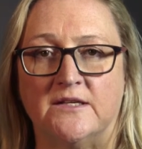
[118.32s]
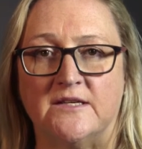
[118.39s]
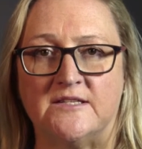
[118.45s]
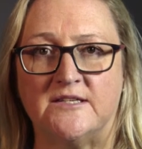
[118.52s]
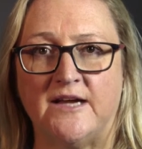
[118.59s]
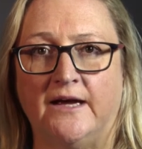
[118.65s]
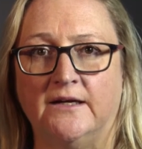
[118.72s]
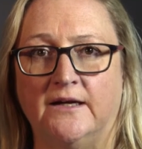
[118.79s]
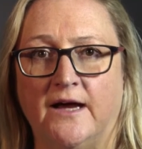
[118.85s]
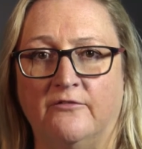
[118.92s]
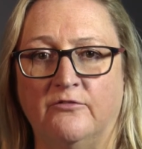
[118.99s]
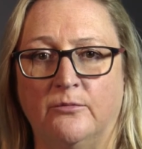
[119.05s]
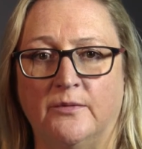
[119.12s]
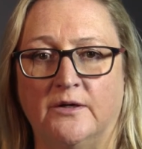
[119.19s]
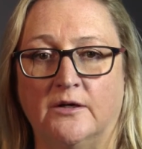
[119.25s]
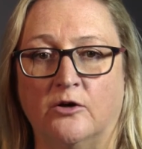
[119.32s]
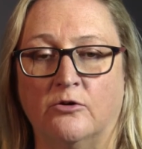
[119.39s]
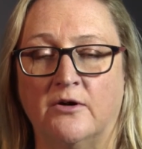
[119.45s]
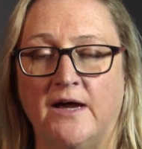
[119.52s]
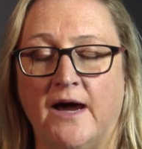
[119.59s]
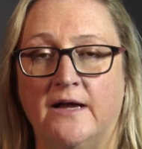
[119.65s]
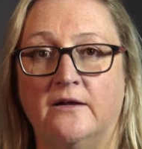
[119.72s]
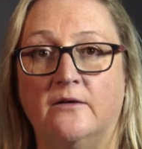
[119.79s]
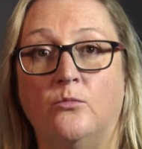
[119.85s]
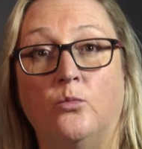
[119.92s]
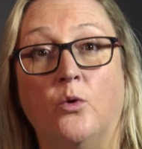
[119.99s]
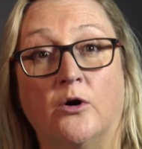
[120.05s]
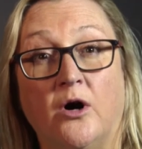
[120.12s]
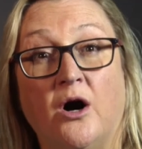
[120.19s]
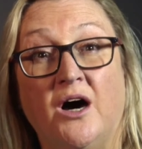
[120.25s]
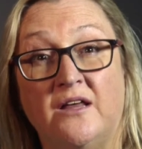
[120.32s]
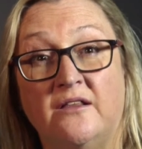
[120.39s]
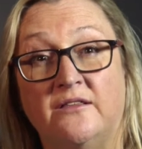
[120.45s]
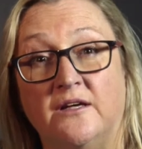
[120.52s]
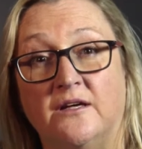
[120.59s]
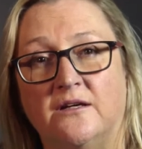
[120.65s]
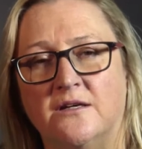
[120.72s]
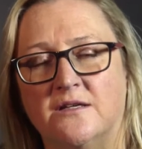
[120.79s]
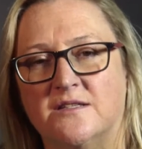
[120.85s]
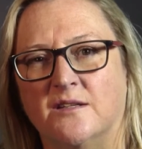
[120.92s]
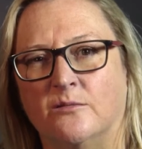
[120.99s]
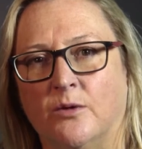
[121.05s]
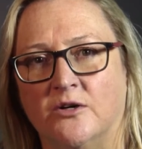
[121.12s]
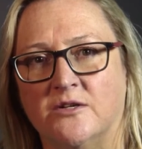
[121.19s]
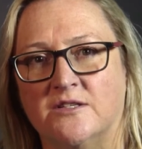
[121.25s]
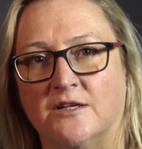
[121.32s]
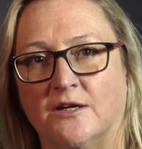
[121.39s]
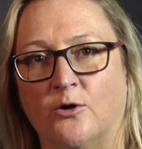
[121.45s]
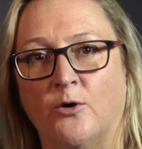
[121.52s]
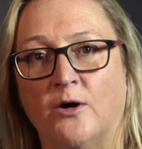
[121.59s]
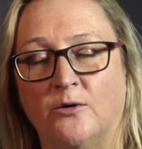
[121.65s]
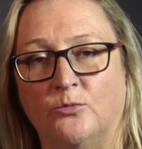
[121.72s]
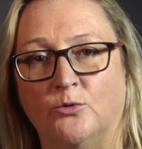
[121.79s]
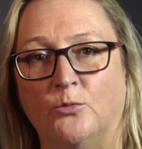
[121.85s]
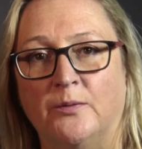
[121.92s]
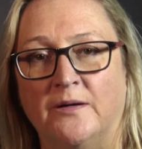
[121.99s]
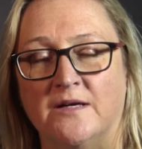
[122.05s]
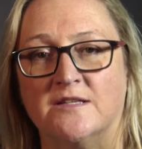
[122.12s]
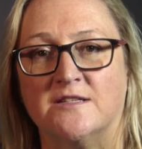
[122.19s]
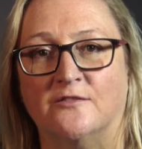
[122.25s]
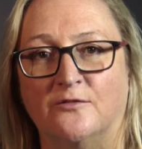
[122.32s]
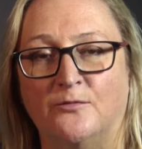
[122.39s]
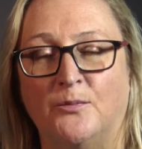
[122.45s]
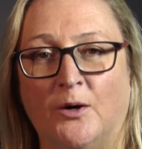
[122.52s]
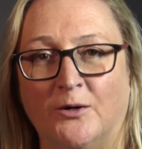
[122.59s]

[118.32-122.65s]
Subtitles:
the state government created what I think is the most incredible piece of